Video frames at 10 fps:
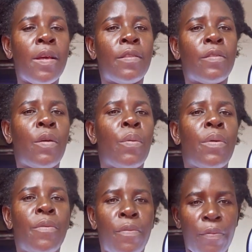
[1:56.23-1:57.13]
So
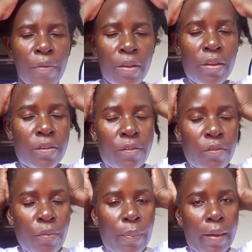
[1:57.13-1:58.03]
we finished
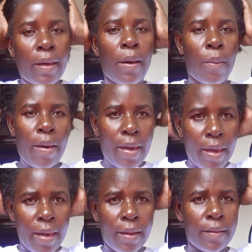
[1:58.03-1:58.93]
to make our
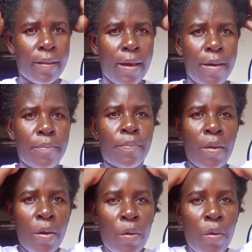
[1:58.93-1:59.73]
hair damp.